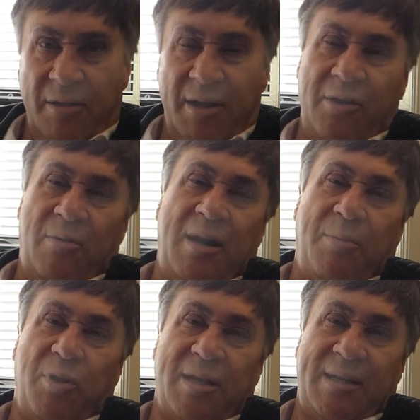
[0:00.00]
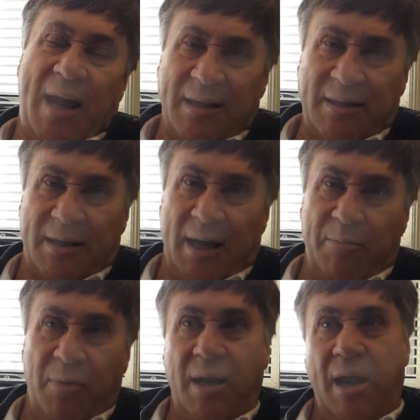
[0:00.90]
Then you end up with a tax
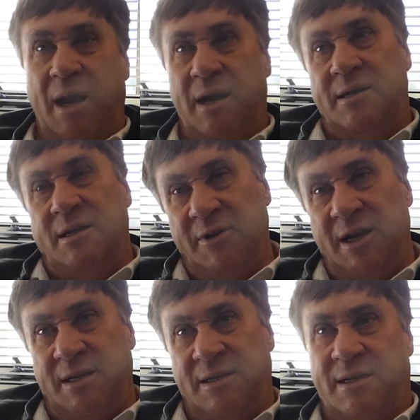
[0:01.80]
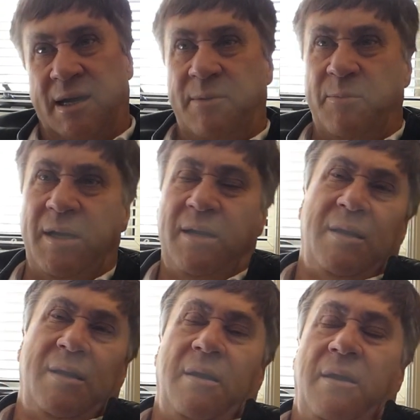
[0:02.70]
statement and a dividend statement,
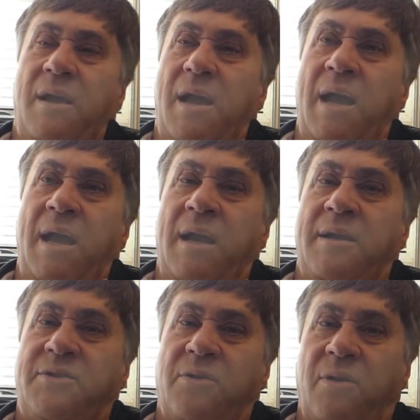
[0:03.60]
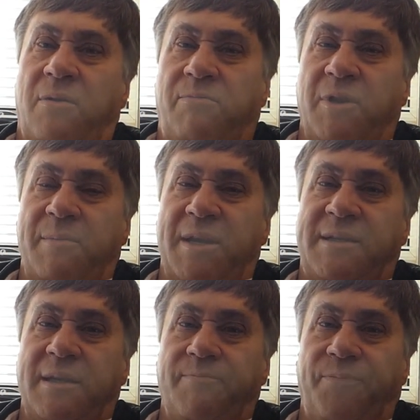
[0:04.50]
and it's all pretty
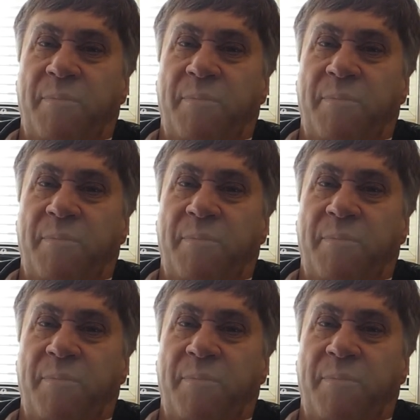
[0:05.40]
messy.